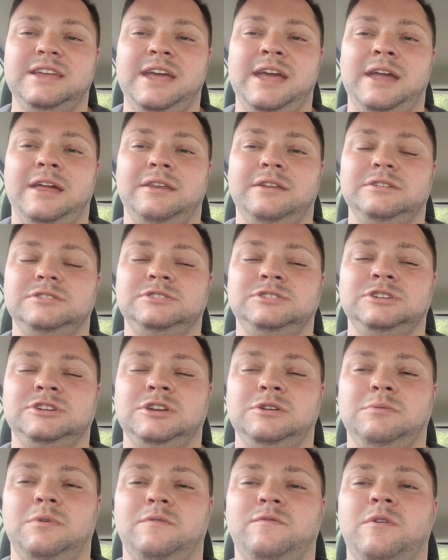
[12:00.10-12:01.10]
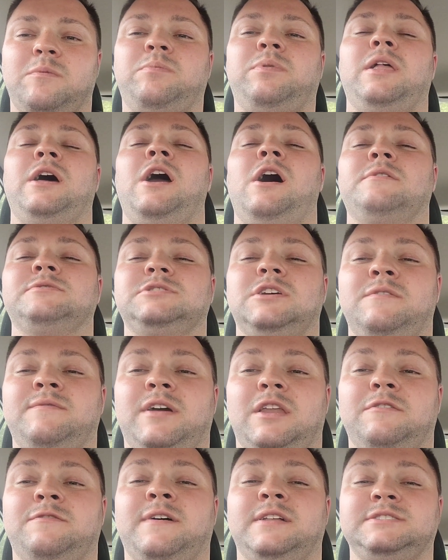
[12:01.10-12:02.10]
into the playoffs, and they
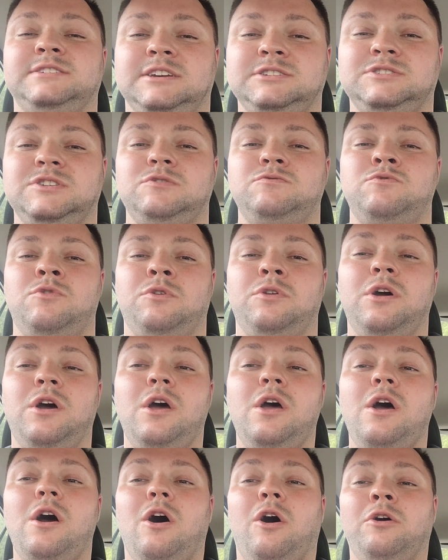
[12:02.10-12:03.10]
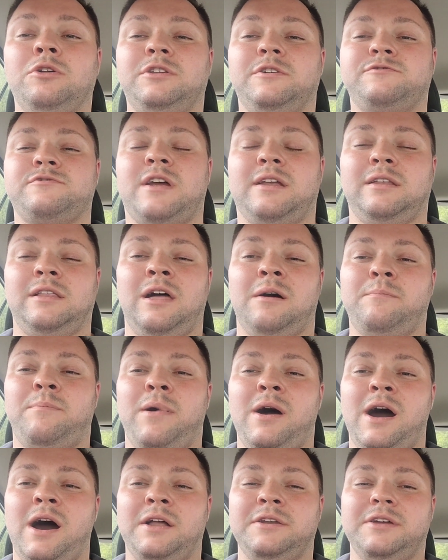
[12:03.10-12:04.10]
had a fantastic run under Frank
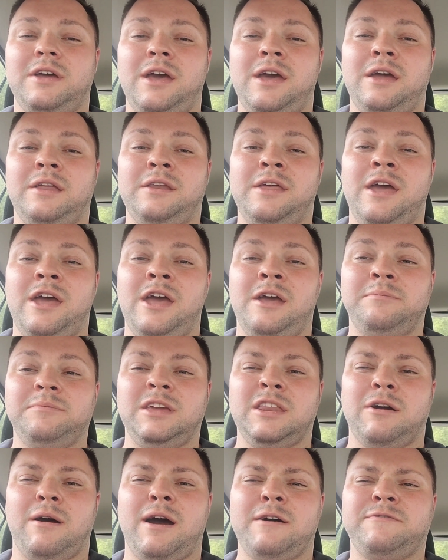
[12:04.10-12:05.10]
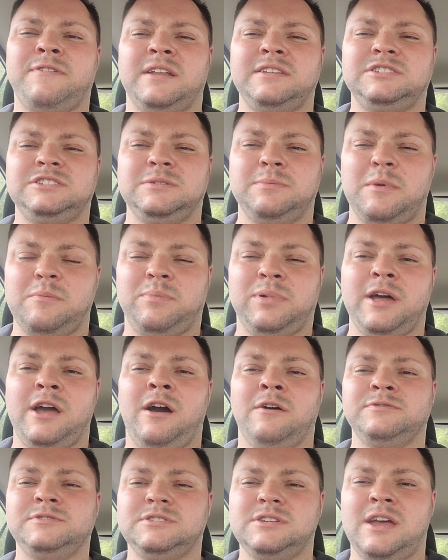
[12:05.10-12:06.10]
Lampard, and, you know, I fancied them in
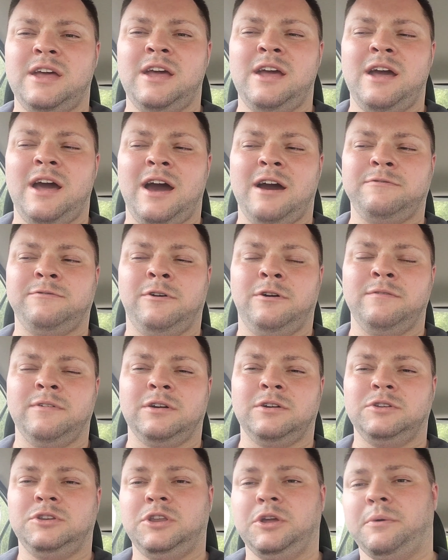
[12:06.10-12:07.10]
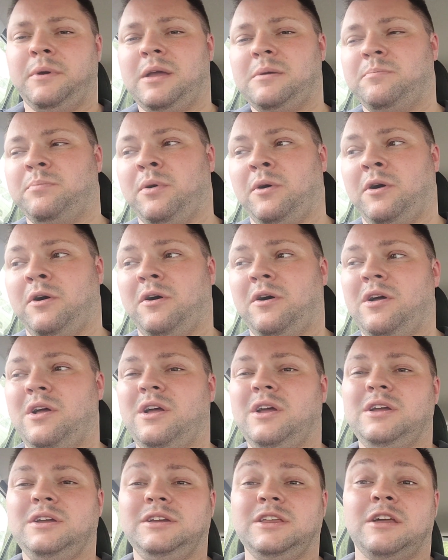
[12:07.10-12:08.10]
playoffs. I thought they could do it, but,
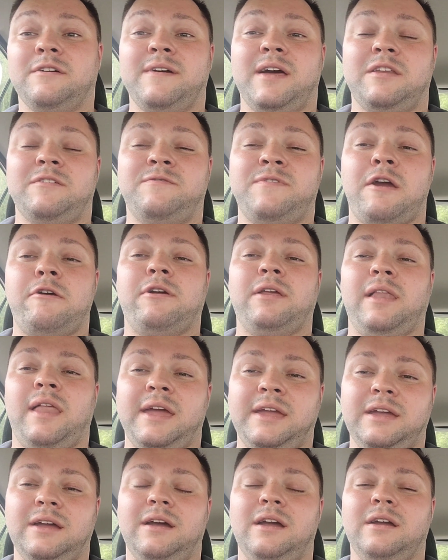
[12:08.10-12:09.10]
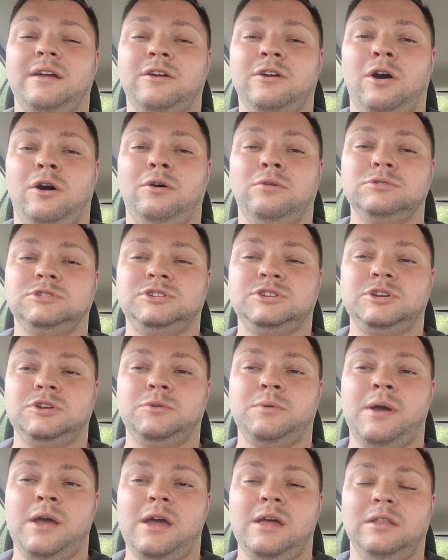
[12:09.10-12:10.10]
you know, we had a very late goal
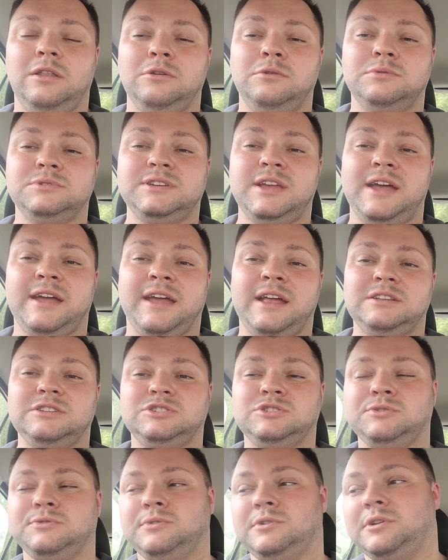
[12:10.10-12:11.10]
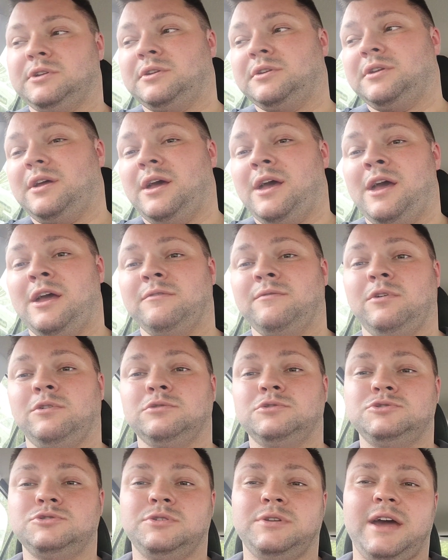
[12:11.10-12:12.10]
to lose it against Sunderland,
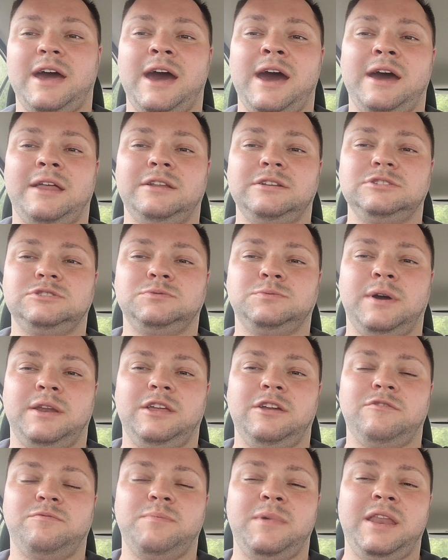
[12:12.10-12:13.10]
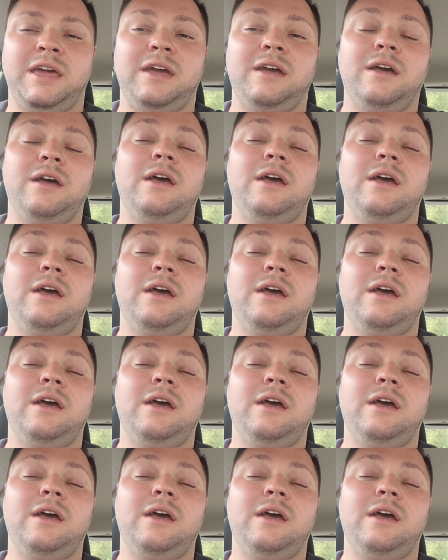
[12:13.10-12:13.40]
120th minute,